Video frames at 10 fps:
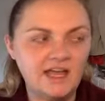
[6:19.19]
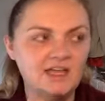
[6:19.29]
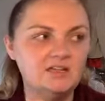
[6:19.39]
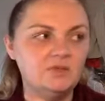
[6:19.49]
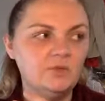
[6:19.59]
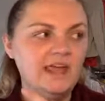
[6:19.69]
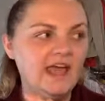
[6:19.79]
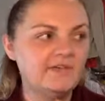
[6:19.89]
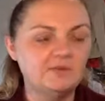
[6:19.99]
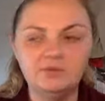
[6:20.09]
And we
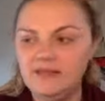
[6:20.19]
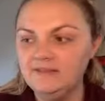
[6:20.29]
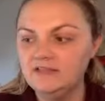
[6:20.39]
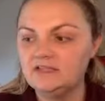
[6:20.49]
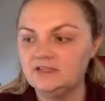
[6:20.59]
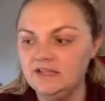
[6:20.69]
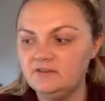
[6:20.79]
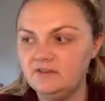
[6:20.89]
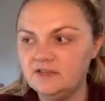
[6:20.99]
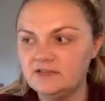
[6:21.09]
have a blend that's like
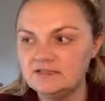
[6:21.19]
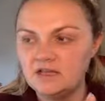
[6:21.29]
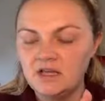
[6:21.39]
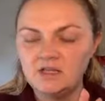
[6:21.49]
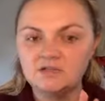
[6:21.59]
Vicks.